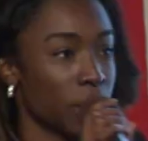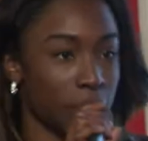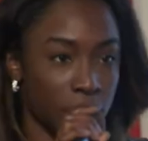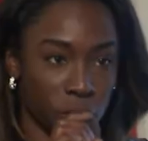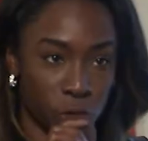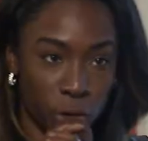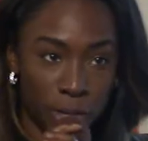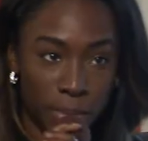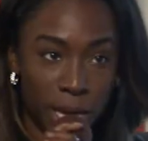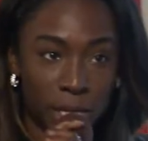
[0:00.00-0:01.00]
are, again,
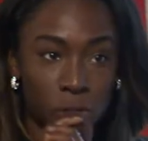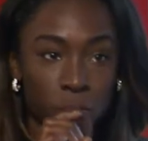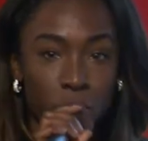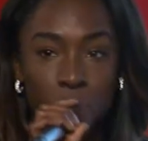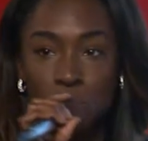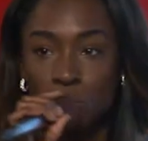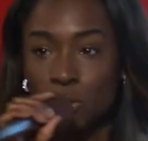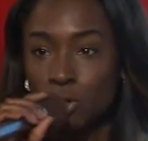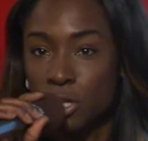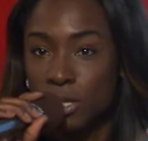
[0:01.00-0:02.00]
street-based or those who
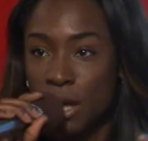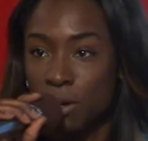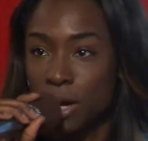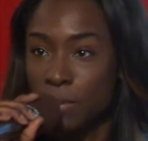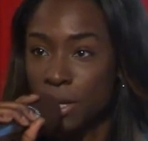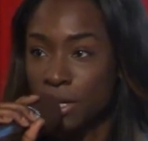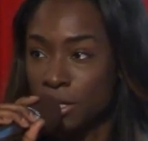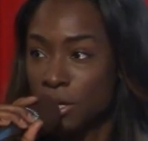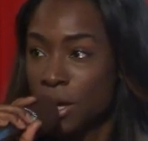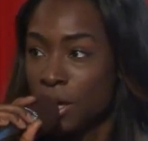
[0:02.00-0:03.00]
are just now coming
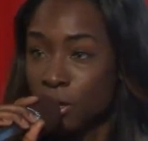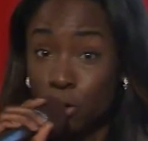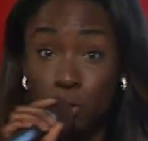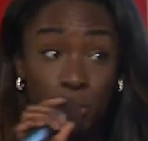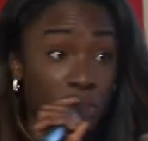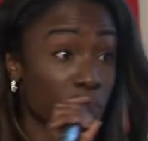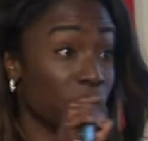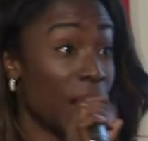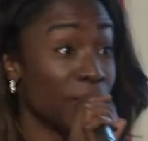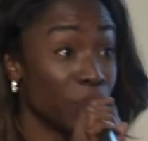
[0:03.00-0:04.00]
and they're doing
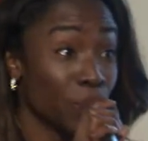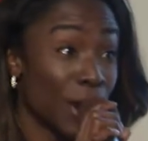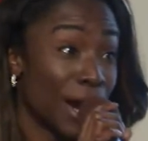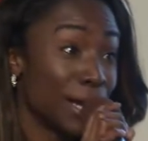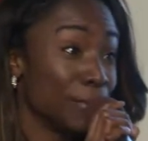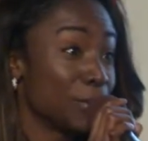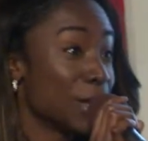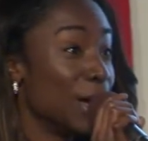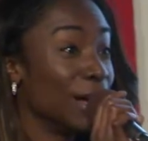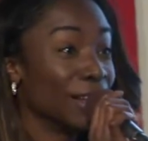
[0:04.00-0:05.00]
survival crimes,
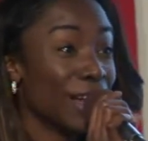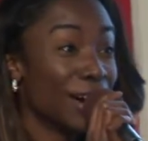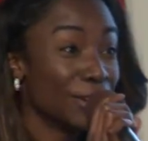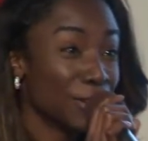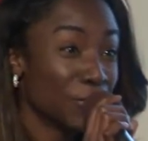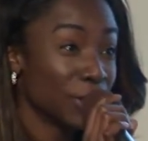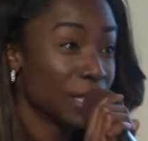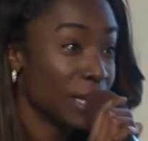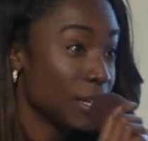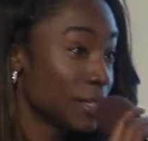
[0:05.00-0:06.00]
a lot of different
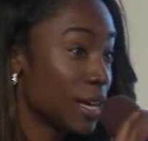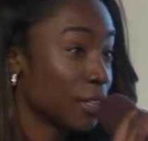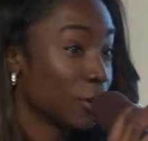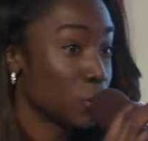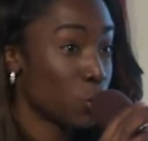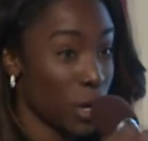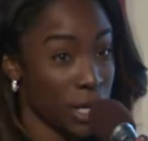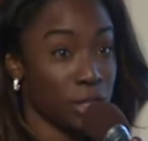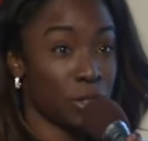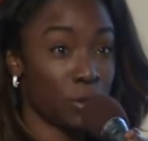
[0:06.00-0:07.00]
things, like there's
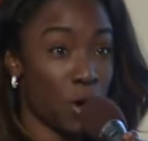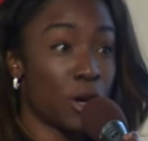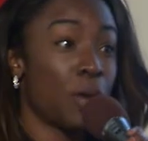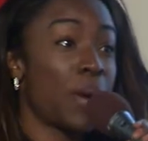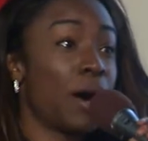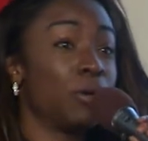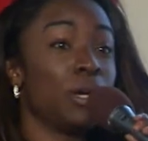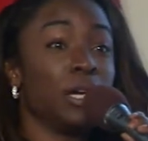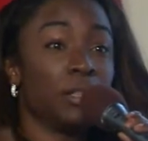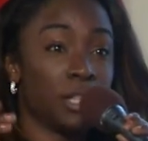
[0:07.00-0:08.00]
ways to talk
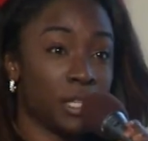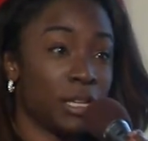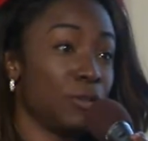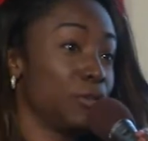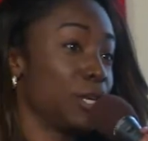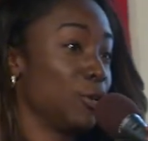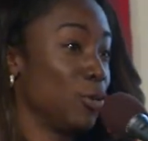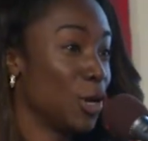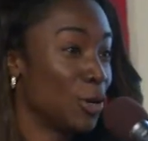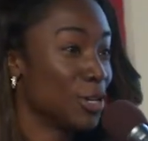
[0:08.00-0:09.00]
about the skills that
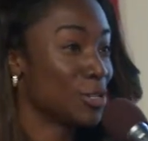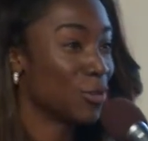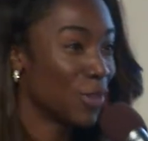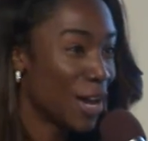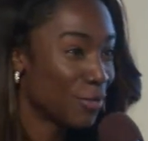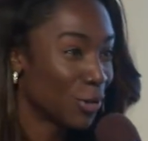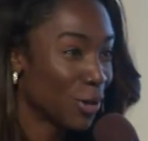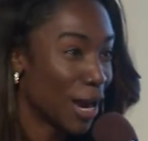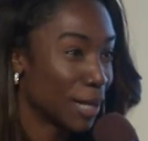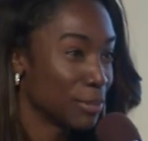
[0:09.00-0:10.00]
you learn in survival
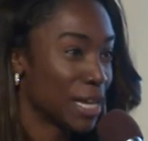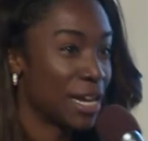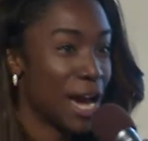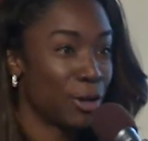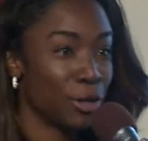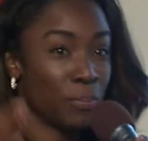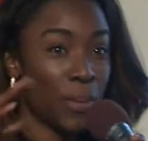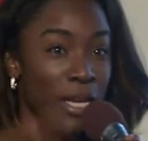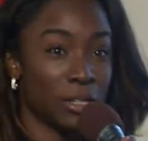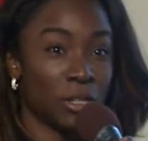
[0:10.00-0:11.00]
crimes and how to
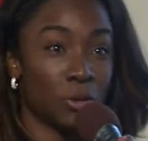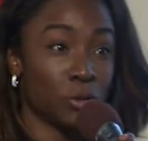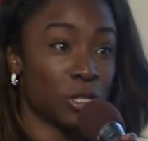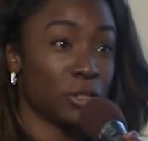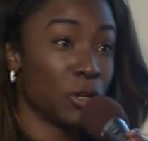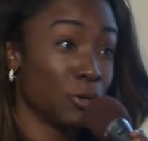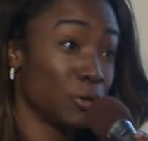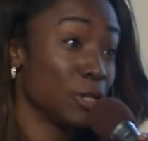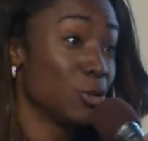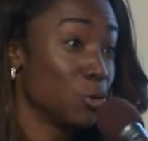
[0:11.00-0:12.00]
turn
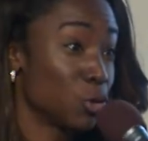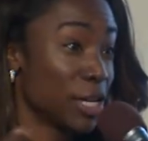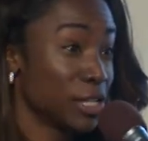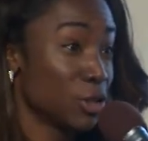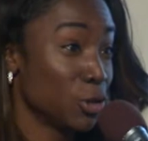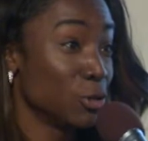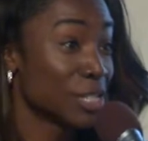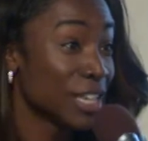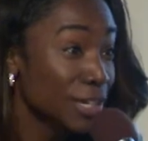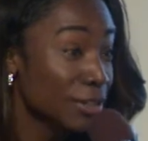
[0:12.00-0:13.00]
those into transitional
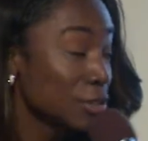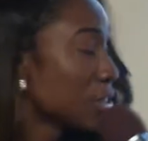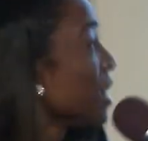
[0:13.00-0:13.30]
skills.